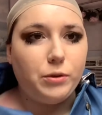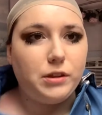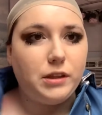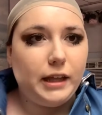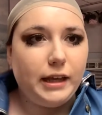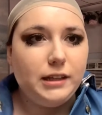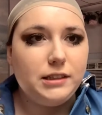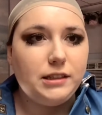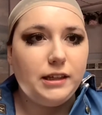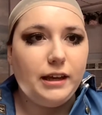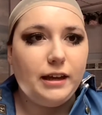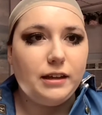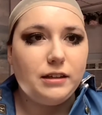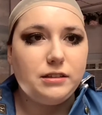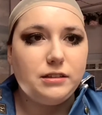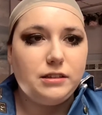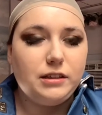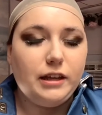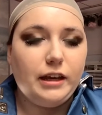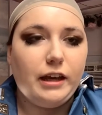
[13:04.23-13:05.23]

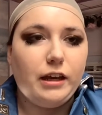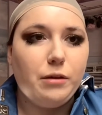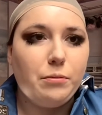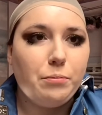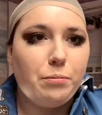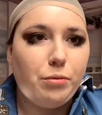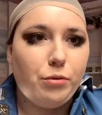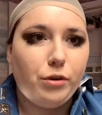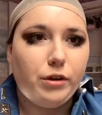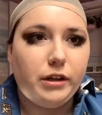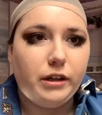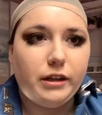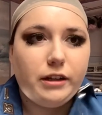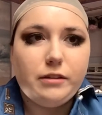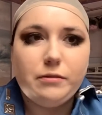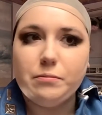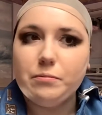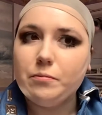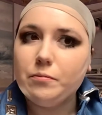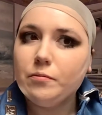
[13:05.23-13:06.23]
latex and put it
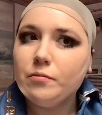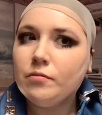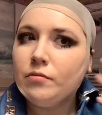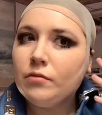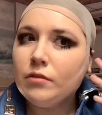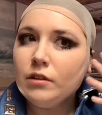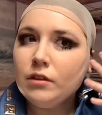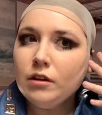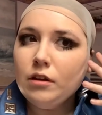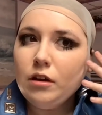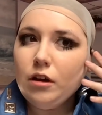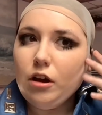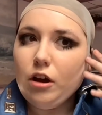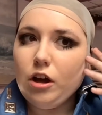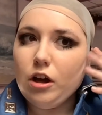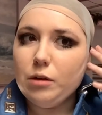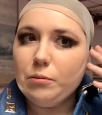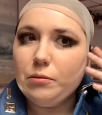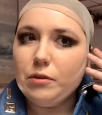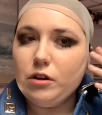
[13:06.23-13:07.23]

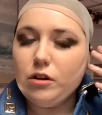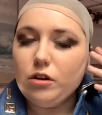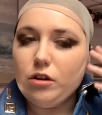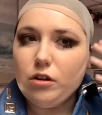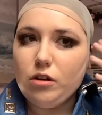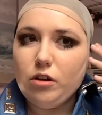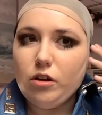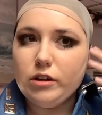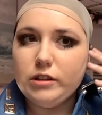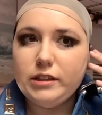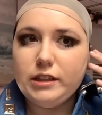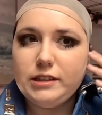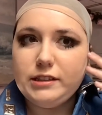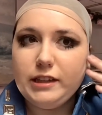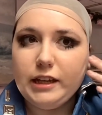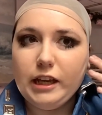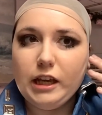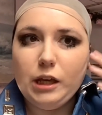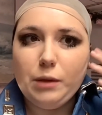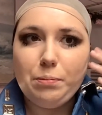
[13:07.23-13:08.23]
on the
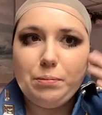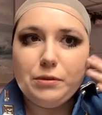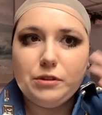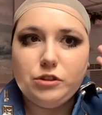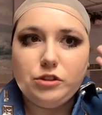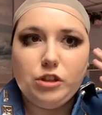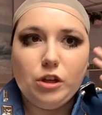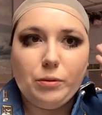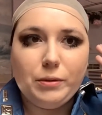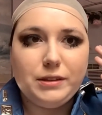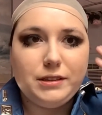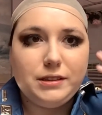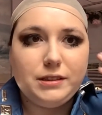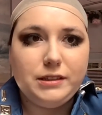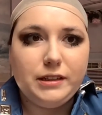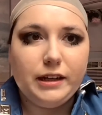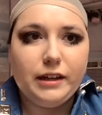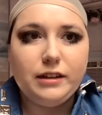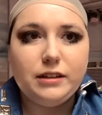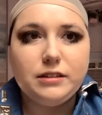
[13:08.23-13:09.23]
tape so it
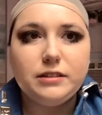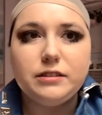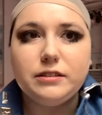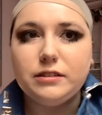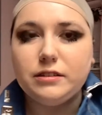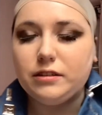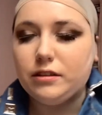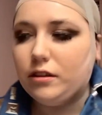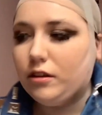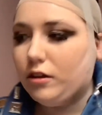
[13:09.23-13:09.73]
sticks.